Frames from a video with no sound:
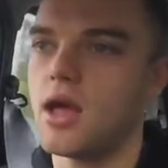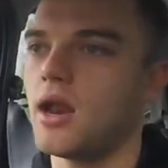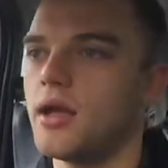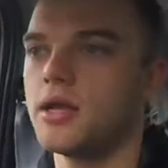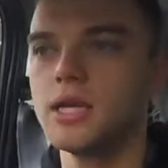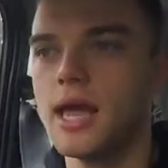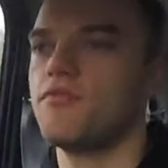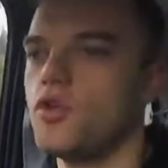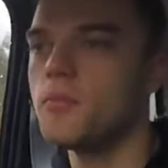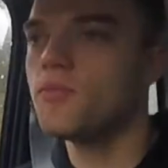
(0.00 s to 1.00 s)
like a
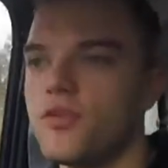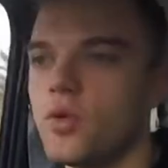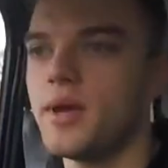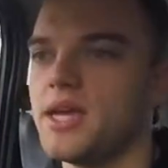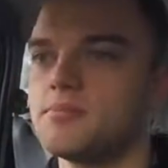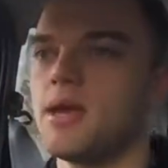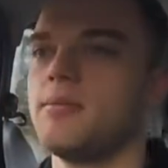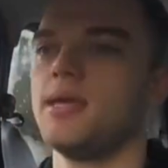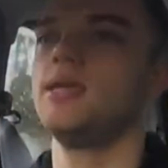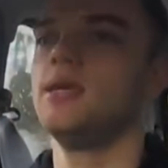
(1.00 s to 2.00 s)
few weeks
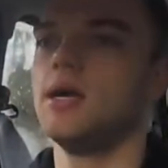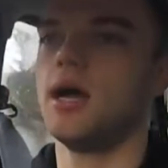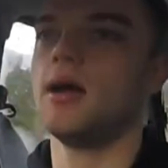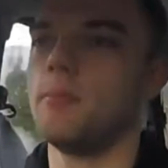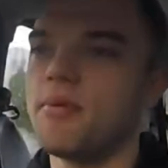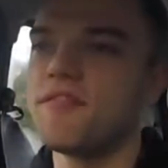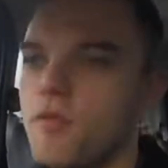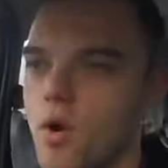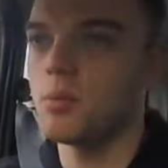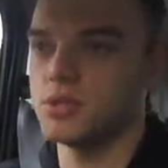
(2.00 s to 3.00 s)
maybe
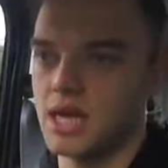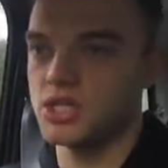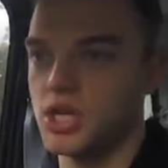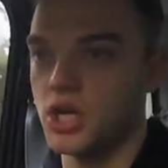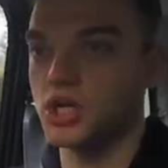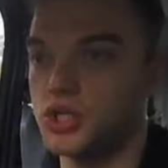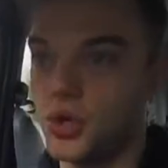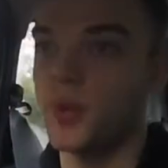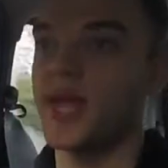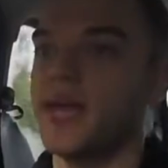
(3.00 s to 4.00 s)
before I was actually going to
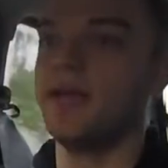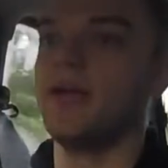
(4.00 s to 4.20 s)
do it.